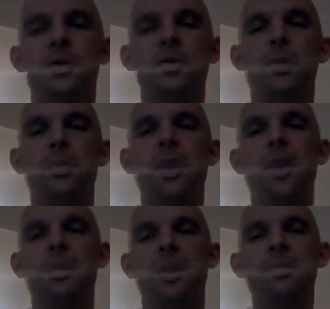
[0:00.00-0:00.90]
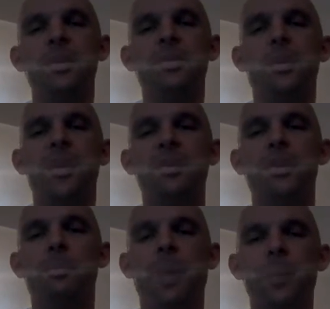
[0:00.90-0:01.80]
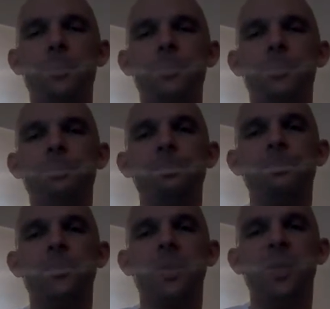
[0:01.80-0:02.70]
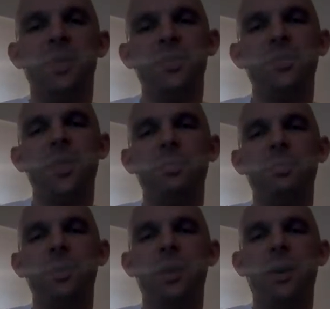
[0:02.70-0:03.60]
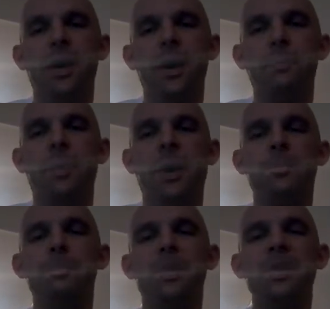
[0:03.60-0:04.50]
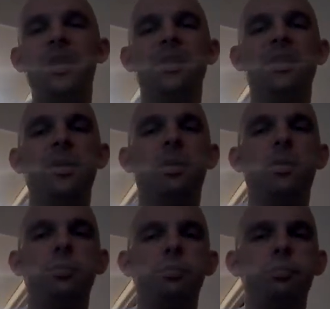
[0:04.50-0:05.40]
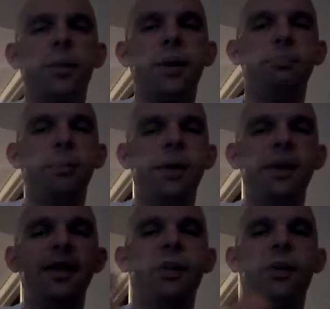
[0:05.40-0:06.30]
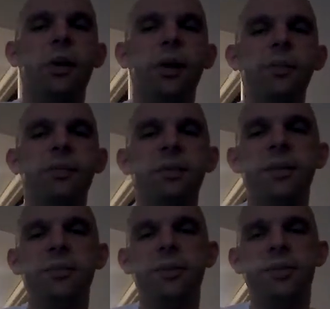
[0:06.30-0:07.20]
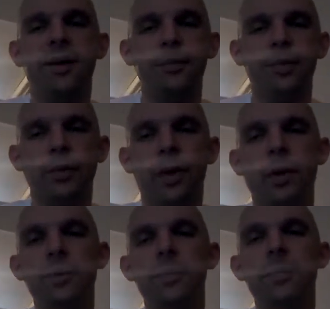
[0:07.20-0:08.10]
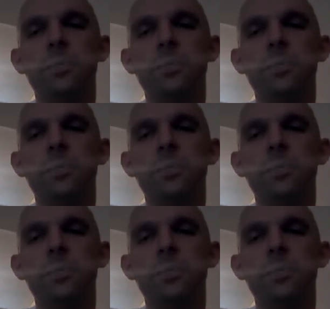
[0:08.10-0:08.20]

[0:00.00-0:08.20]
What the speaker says: you're holding a break above, if you want it to the bottom, just think bottom beneath. You're going to hold a break beneath the card. In this case, the Ace of Clubs as well.